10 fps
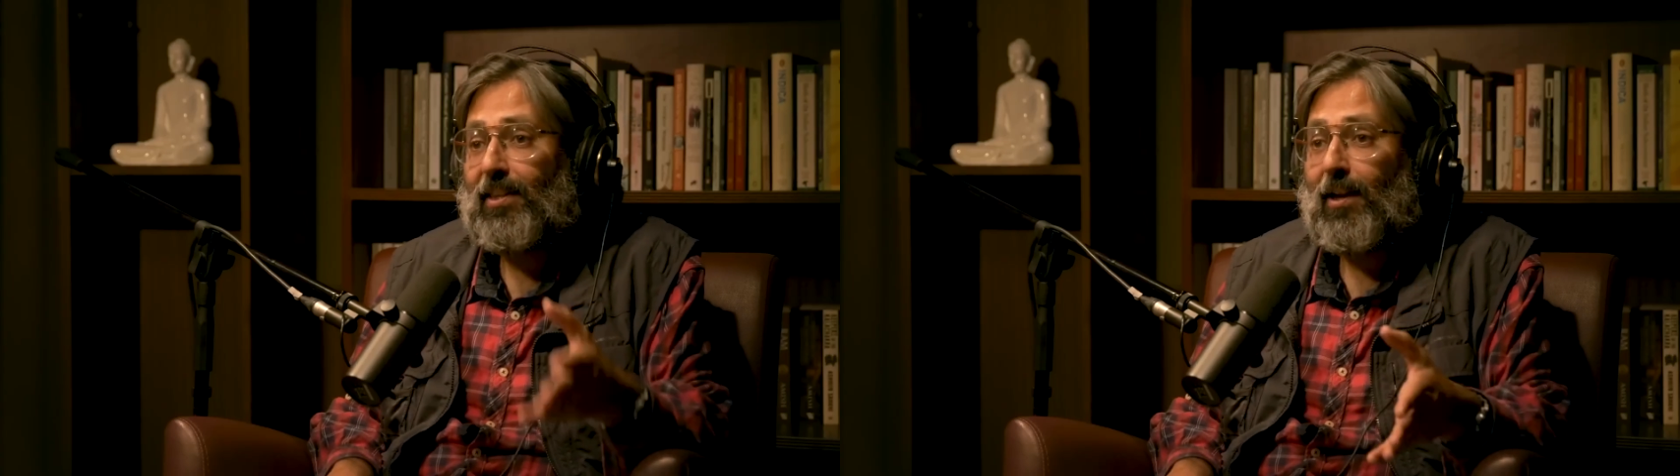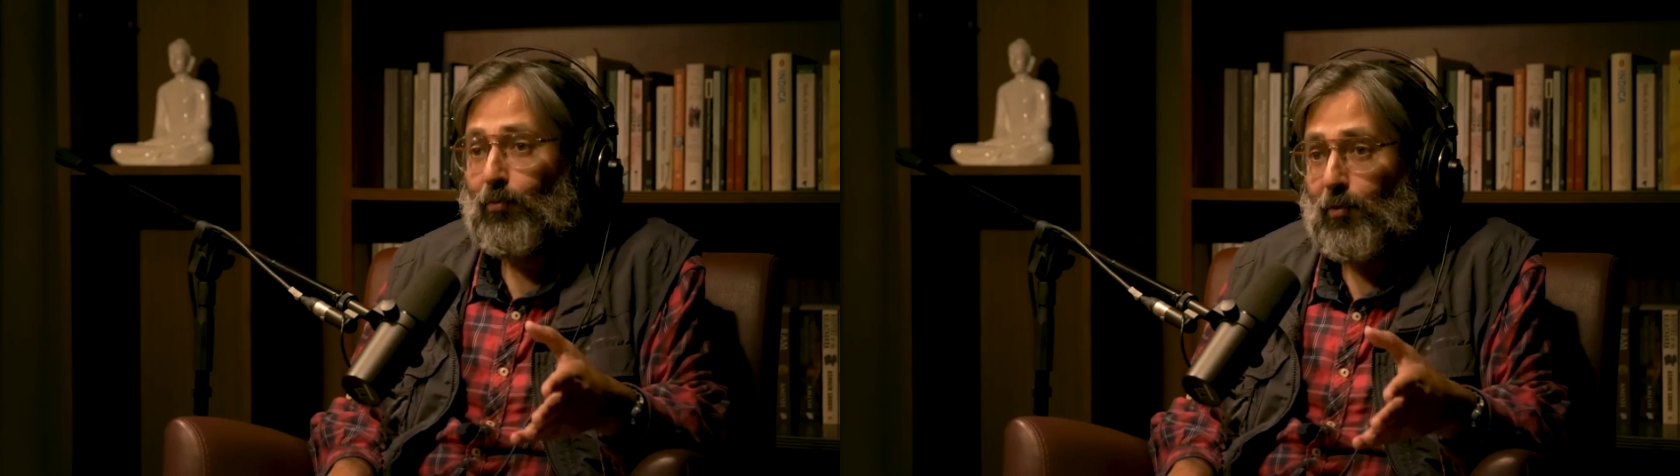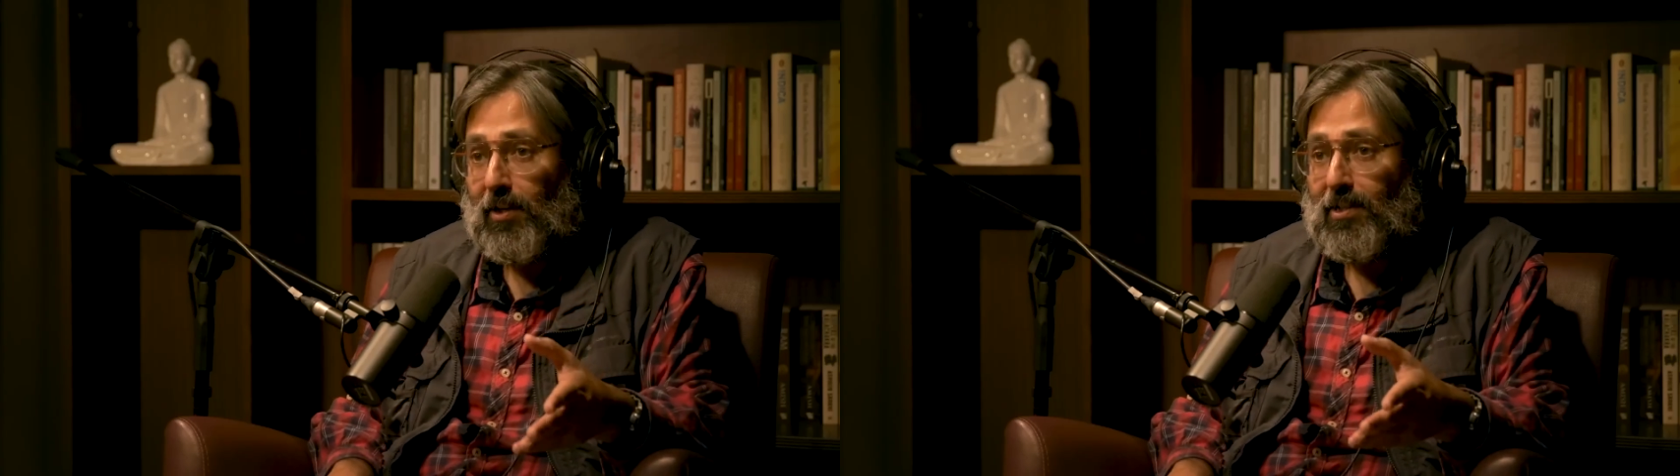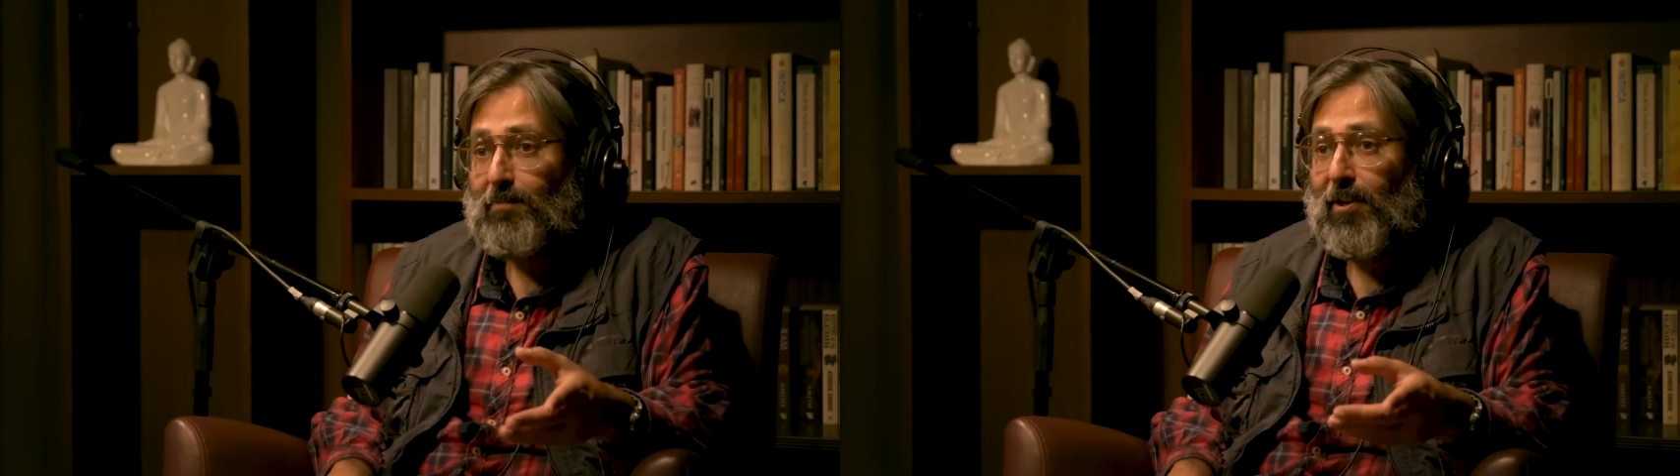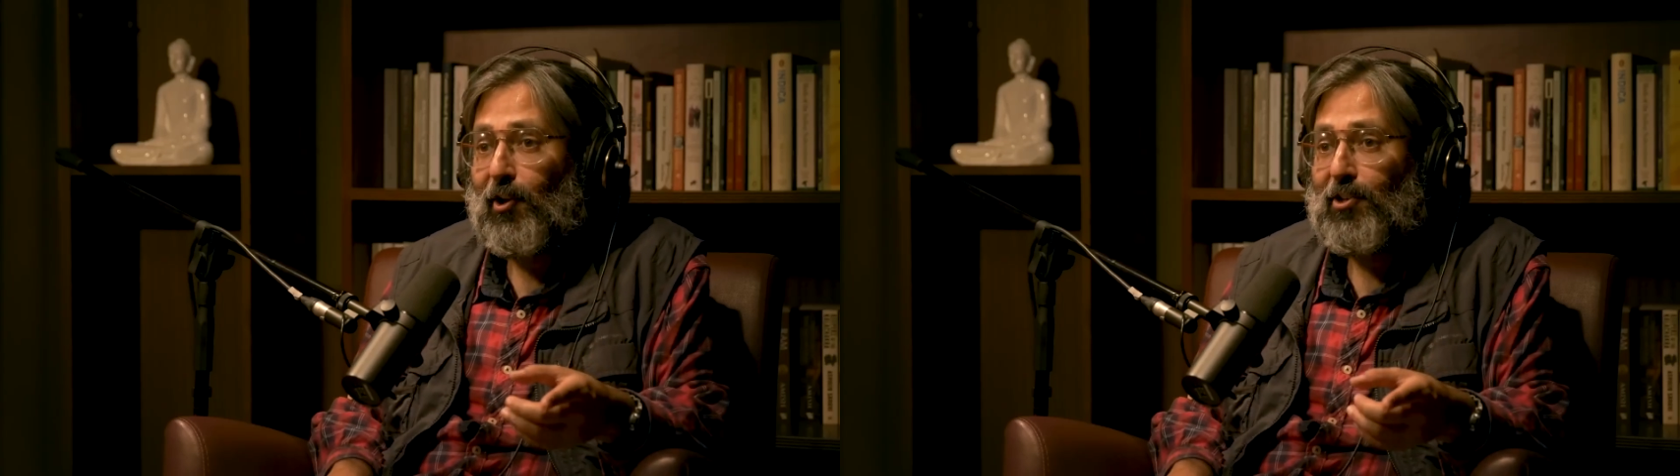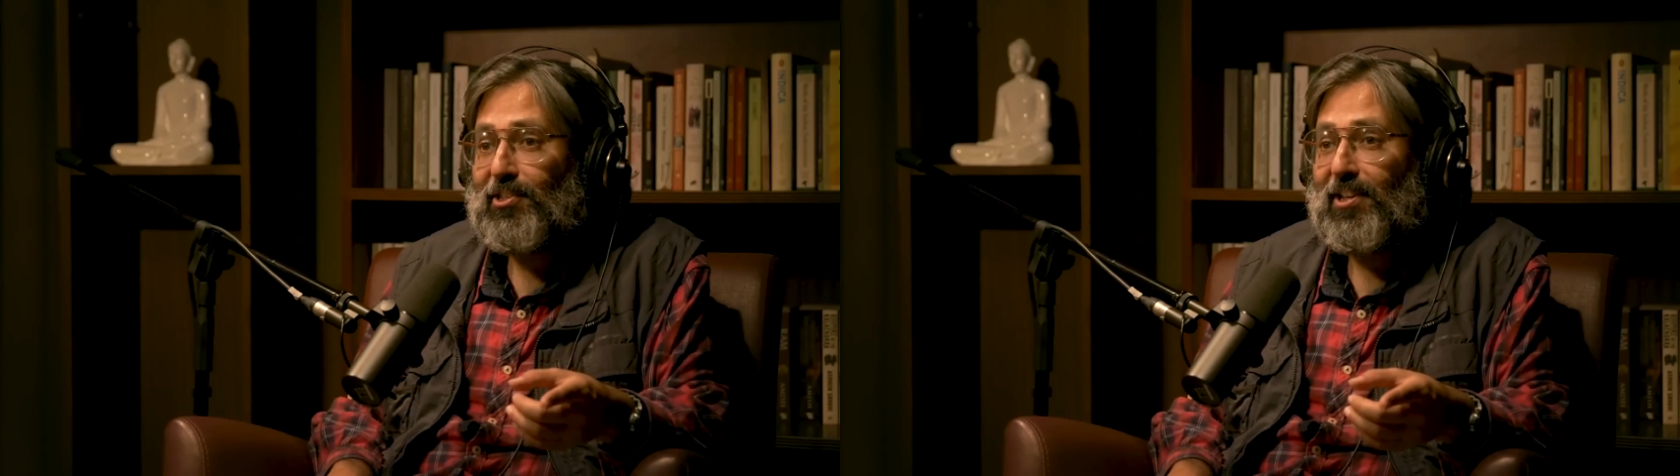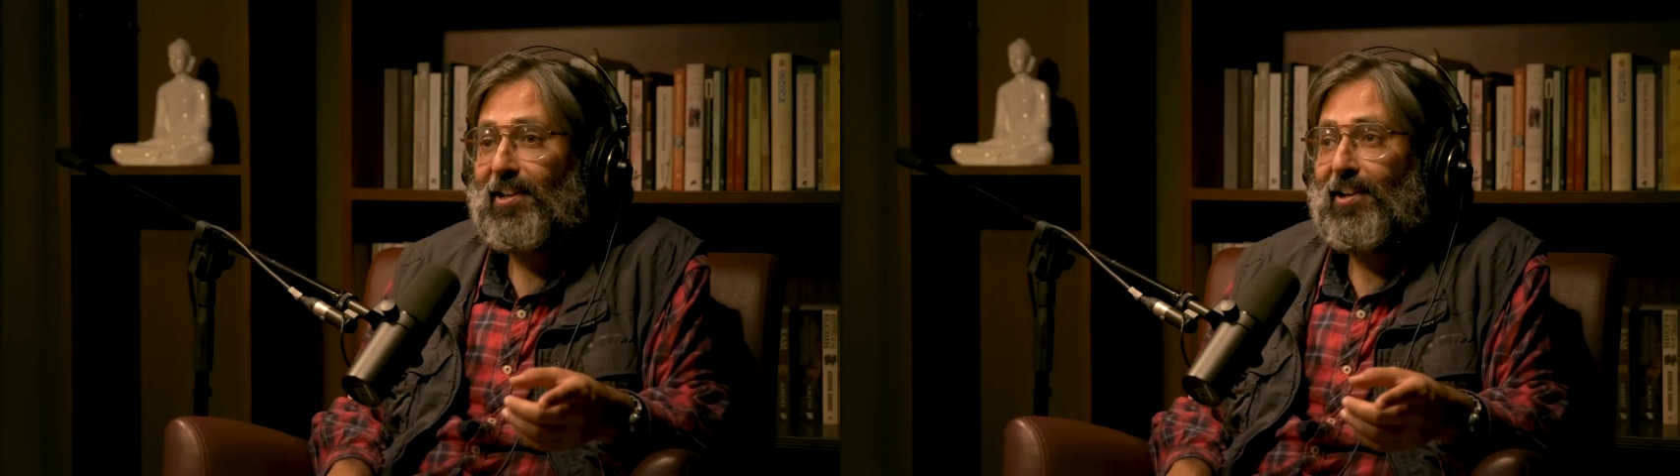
that works because